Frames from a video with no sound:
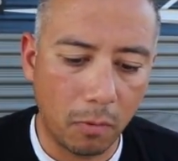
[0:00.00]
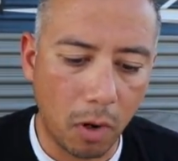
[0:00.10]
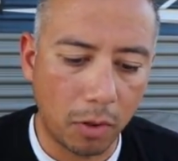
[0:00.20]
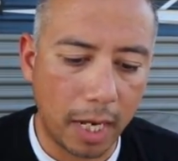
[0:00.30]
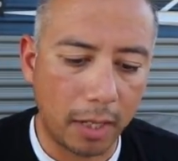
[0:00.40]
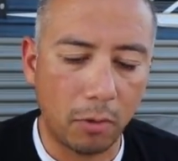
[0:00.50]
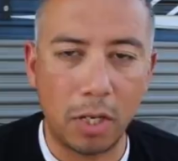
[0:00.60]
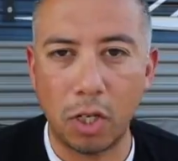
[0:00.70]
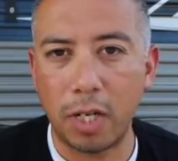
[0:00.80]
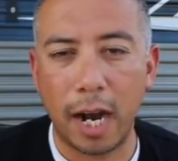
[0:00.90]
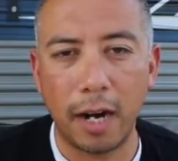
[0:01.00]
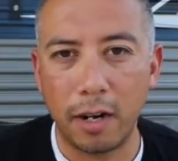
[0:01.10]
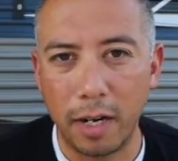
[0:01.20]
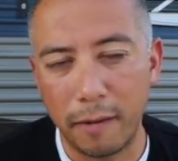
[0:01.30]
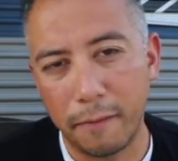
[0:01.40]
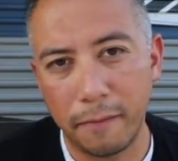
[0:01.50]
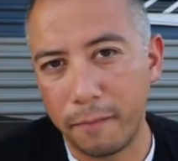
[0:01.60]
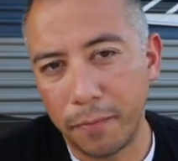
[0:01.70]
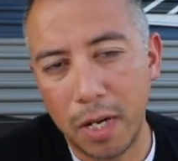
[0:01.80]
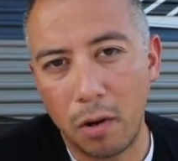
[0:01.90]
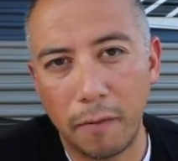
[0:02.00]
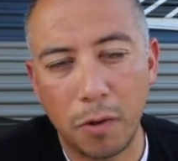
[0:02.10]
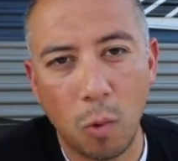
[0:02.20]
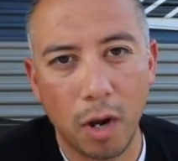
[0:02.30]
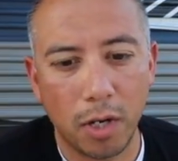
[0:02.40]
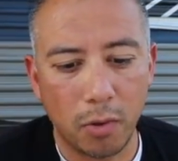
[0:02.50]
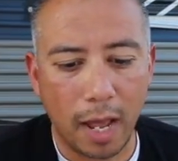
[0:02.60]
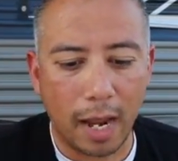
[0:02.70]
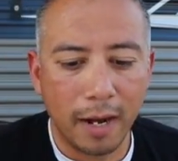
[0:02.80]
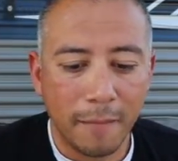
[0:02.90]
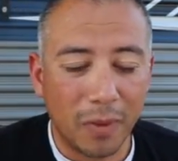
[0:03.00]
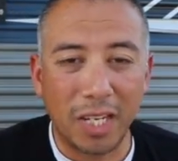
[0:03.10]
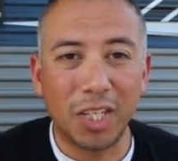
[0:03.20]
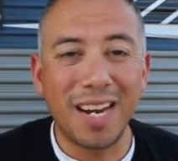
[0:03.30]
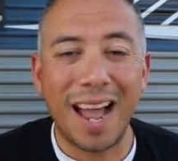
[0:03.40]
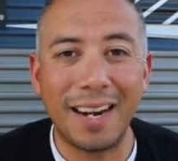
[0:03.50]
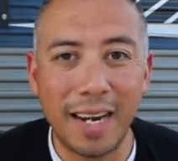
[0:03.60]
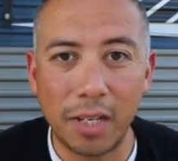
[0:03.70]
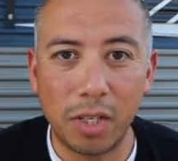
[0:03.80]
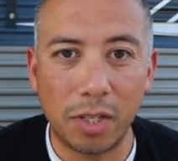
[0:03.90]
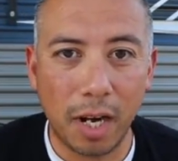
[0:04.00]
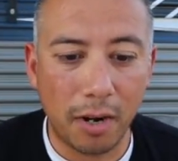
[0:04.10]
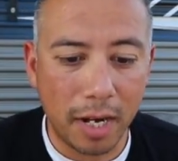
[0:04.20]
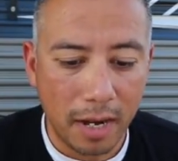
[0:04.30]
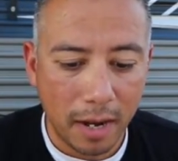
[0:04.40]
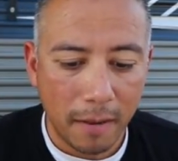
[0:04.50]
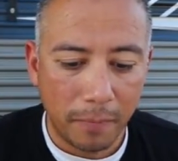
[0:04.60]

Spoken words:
rotate through each tire if you want to do that. It's not necessary.